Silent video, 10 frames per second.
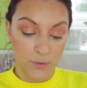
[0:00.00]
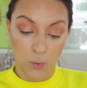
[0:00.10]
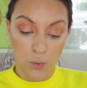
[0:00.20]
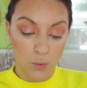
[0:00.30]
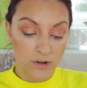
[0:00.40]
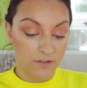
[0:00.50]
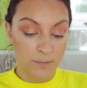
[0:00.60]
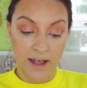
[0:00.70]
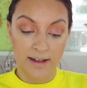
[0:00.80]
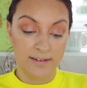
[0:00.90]
All
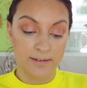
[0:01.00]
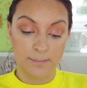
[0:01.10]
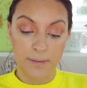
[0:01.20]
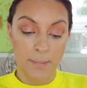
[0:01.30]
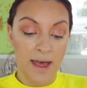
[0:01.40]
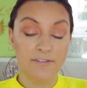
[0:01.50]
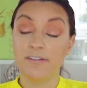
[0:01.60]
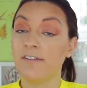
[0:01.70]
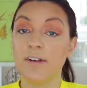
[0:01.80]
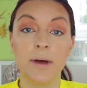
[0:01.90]
different pets. A pet
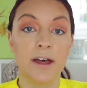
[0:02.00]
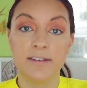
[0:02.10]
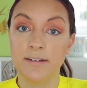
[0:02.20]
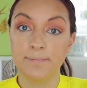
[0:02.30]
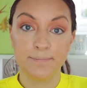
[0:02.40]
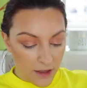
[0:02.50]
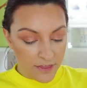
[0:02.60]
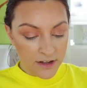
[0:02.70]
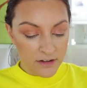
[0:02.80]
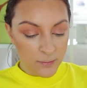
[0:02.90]
for every person. I
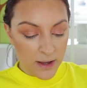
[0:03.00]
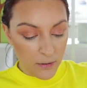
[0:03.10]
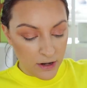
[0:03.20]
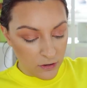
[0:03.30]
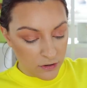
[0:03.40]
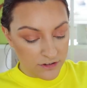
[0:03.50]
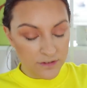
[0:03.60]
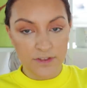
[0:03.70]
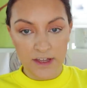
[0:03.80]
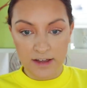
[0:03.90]
think as well, a lot
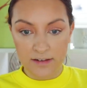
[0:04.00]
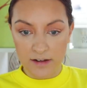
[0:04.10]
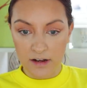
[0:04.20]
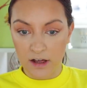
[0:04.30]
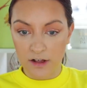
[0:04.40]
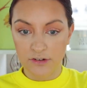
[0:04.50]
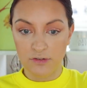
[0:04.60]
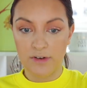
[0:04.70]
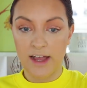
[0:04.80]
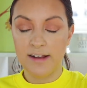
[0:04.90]
of these large
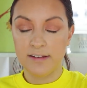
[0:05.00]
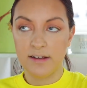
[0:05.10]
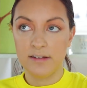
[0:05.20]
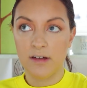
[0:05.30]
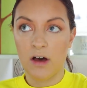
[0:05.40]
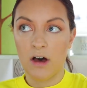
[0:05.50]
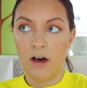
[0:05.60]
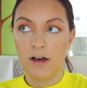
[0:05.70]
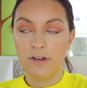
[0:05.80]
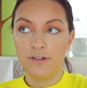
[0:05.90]
creators
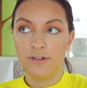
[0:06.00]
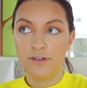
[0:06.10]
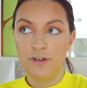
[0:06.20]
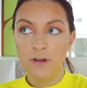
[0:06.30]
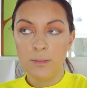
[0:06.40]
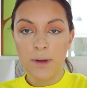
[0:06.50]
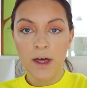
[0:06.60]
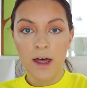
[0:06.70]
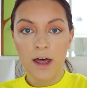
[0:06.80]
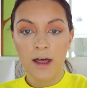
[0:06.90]
are
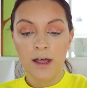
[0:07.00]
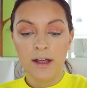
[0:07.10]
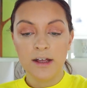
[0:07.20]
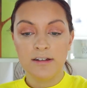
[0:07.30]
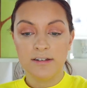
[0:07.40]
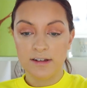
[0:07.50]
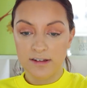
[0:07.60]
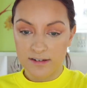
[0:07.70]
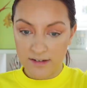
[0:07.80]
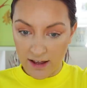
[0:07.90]
super
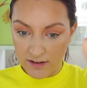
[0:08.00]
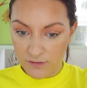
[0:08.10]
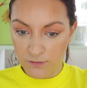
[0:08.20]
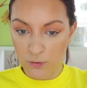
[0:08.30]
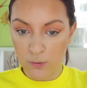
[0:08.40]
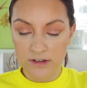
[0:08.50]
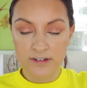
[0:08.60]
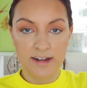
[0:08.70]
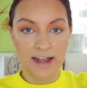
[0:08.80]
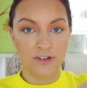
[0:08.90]
successful
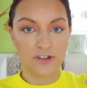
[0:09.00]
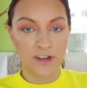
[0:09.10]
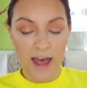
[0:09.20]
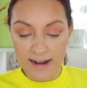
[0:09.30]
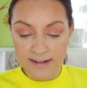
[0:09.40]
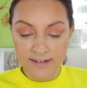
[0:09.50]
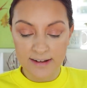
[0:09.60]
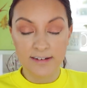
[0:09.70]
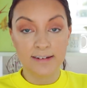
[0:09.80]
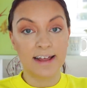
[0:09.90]
slash
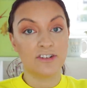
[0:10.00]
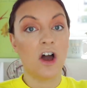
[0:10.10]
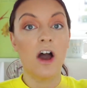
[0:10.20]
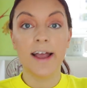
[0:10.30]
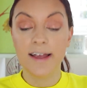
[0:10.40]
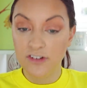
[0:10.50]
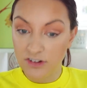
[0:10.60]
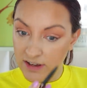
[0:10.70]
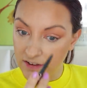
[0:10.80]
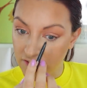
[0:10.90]
talented slash high
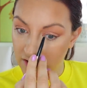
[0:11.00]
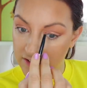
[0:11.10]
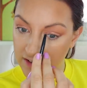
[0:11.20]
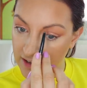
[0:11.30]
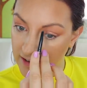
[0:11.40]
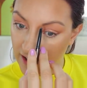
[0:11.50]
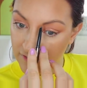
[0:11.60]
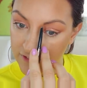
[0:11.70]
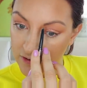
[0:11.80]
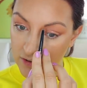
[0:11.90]
achievers in
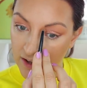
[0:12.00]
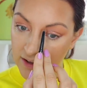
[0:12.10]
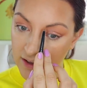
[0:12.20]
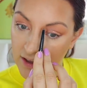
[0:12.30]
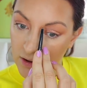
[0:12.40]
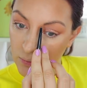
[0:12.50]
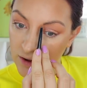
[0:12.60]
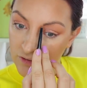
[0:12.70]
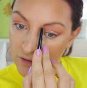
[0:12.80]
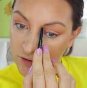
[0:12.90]
their field. Like,
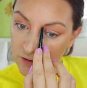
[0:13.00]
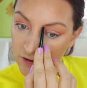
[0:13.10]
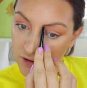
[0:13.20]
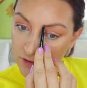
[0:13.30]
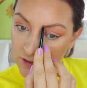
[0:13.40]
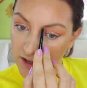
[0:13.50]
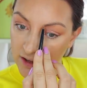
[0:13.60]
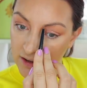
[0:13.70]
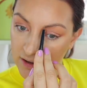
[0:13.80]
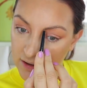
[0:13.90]
whether or not you
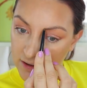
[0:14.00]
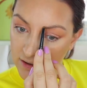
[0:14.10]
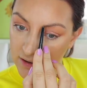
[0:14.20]
think,